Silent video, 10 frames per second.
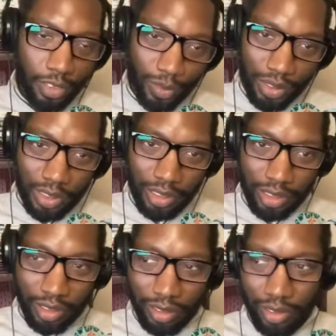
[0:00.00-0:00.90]
which
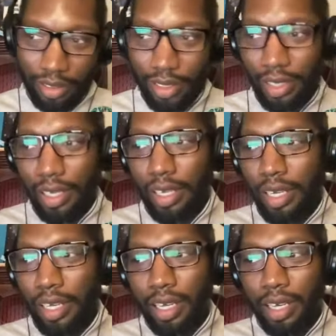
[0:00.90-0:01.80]
is
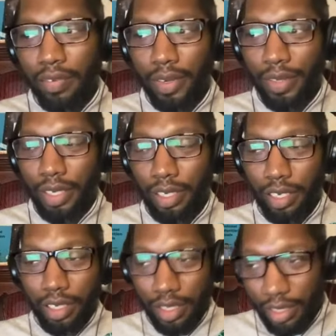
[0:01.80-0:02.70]
if I would have
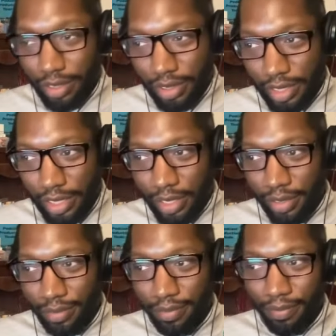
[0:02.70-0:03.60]
logged in on
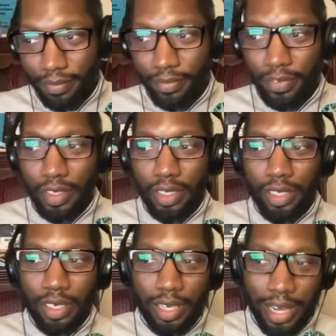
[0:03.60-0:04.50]
time,
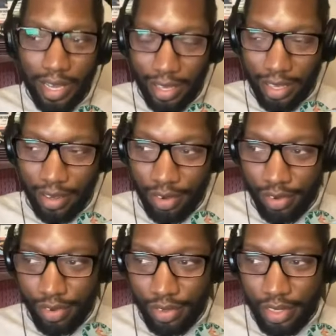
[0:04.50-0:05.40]
got here
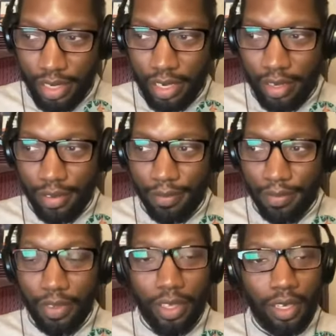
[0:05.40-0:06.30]
on time,
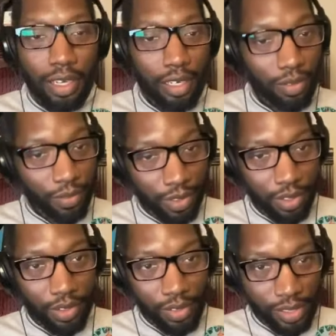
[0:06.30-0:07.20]
got to
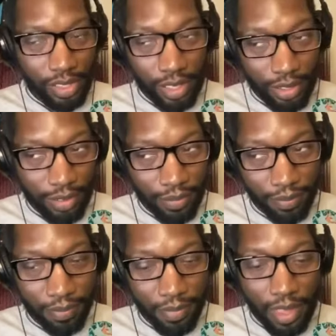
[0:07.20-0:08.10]
work on time,
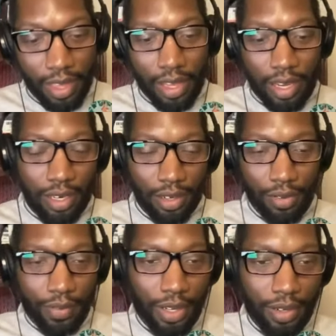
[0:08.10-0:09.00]
I could have
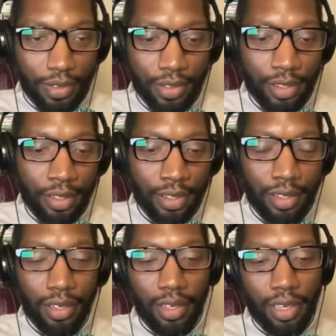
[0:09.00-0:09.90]
went
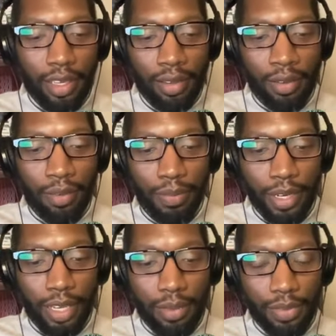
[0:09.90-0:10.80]
on and been
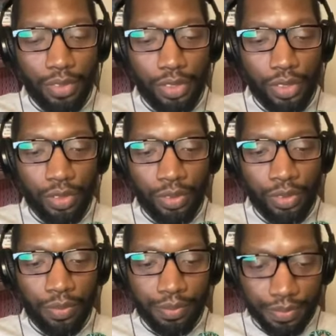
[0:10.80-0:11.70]
able to